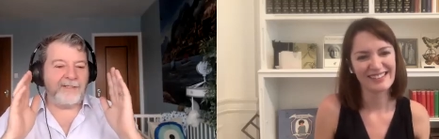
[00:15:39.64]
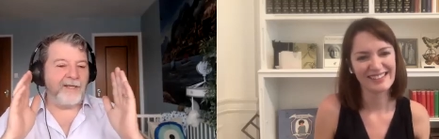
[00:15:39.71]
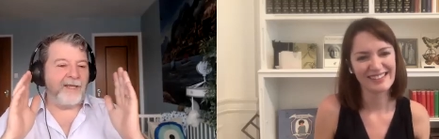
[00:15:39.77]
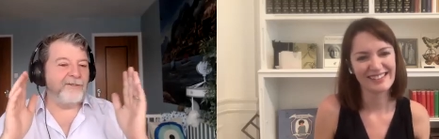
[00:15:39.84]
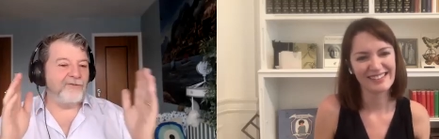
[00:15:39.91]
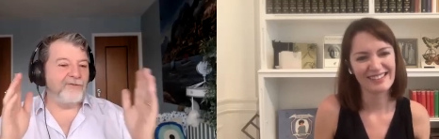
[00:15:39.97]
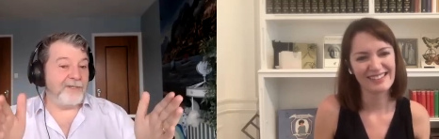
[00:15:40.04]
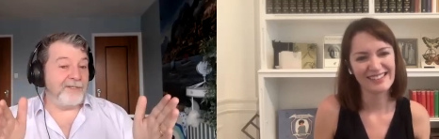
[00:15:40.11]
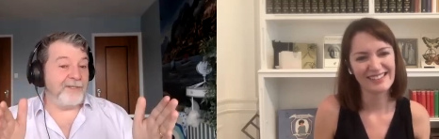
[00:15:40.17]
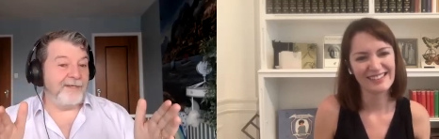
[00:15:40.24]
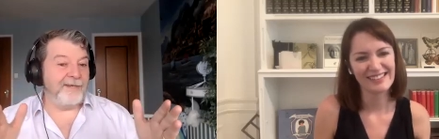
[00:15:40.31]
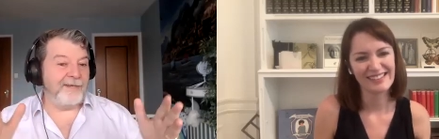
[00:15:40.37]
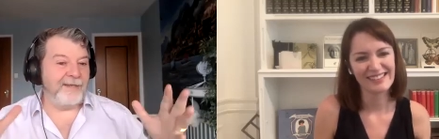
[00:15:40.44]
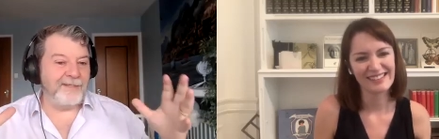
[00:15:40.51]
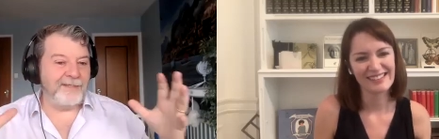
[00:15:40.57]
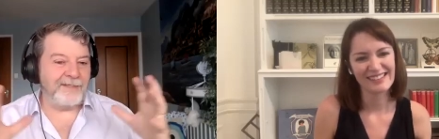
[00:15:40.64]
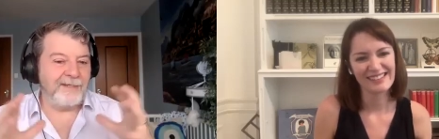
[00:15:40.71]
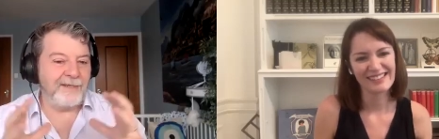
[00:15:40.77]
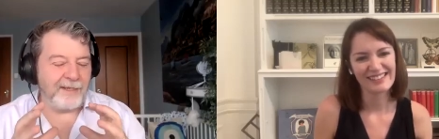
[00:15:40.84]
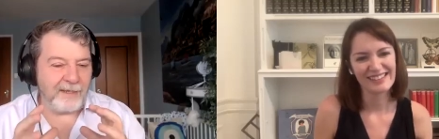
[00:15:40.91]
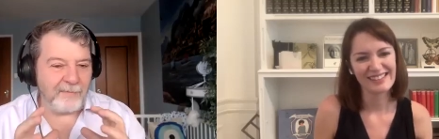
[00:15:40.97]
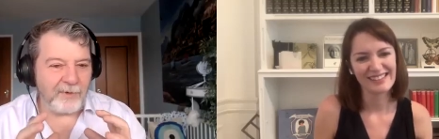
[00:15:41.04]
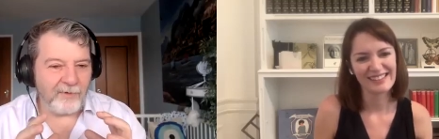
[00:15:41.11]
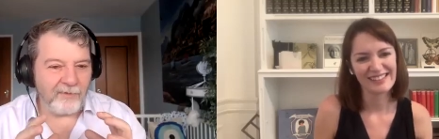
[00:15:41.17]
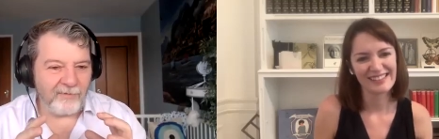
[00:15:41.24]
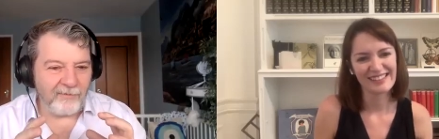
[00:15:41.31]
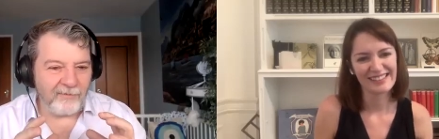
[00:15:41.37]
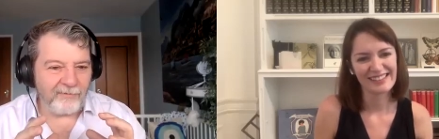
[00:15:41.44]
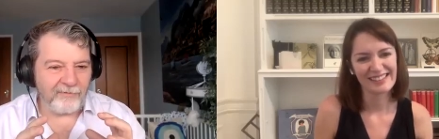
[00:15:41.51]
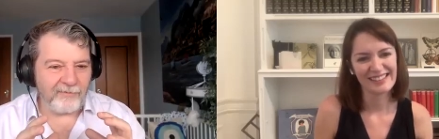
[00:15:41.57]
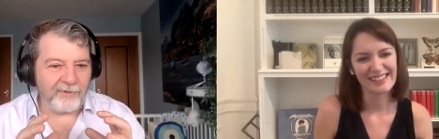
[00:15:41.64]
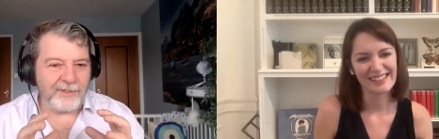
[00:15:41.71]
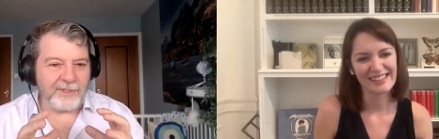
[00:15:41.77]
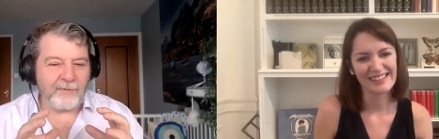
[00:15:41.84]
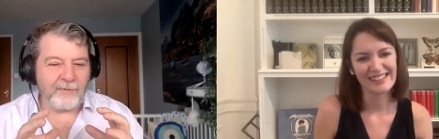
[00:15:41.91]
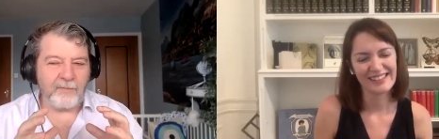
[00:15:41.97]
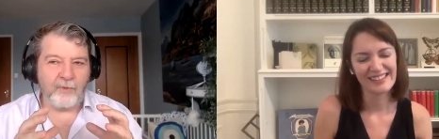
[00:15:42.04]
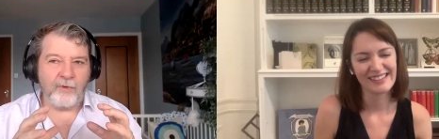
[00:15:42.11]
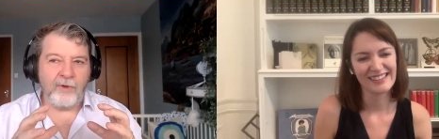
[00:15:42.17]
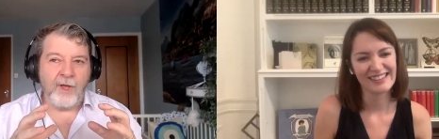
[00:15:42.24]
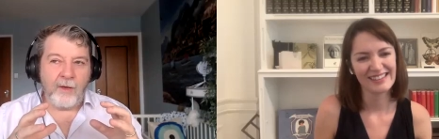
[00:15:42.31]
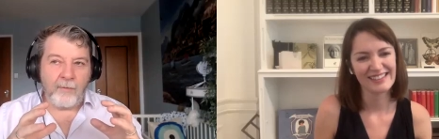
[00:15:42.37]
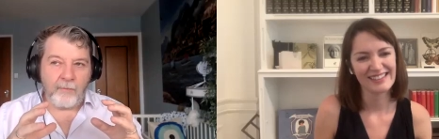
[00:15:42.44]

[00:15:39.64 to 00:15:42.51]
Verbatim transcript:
Speaker 1: interesting and, and keep it fairly simple.